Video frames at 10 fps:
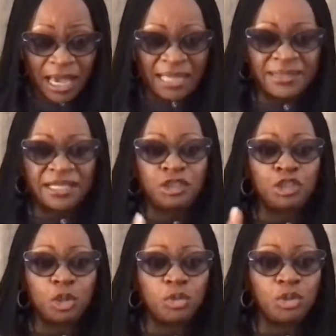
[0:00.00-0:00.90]
and they
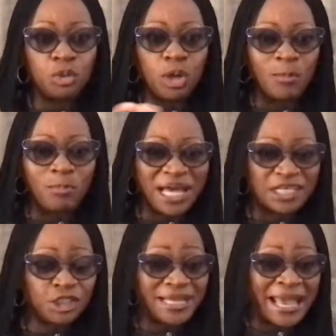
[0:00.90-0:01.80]
show you
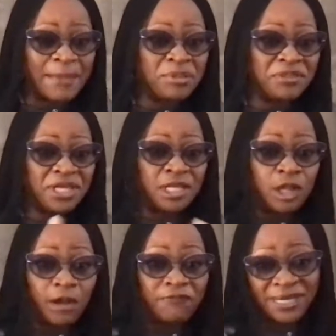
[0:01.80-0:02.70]
compassion, empathy,
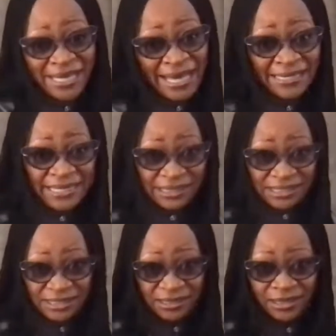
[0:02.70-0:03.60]
love, and
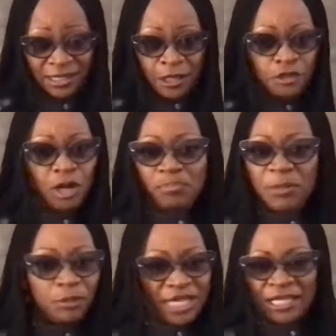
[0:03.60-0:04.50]
kindness, not
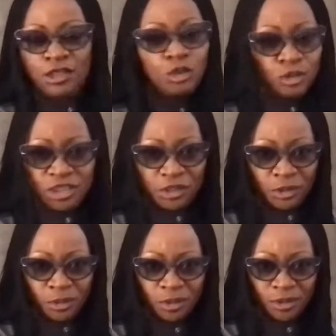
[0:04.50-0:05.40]
people that use
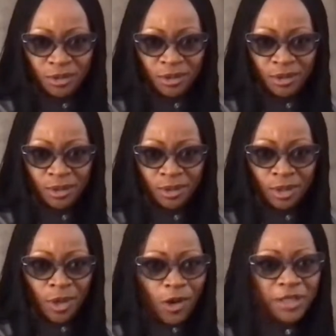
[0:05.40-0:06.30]
you.
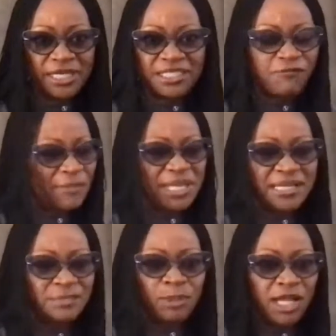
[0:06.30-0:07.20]
All this
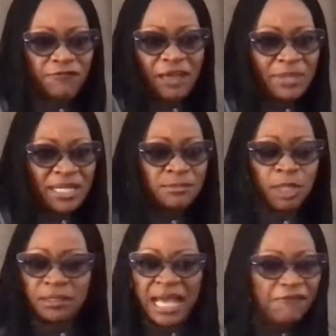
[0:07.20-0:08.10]
family is blood, family is
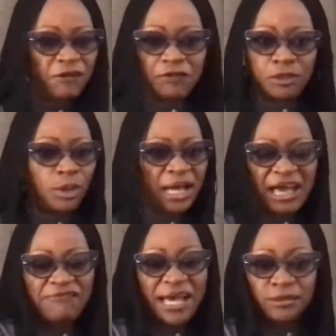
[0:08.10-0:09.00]
blood. Half of you don't
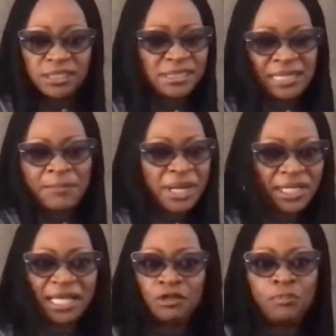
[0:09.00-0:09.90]
have houses in
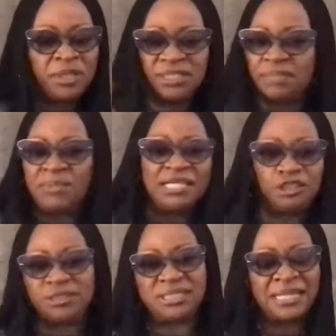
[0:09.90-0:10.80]
America. You're building
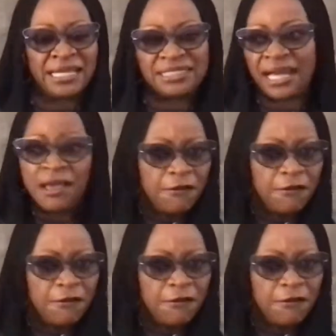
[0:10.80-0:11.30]
mansions in Nigeria.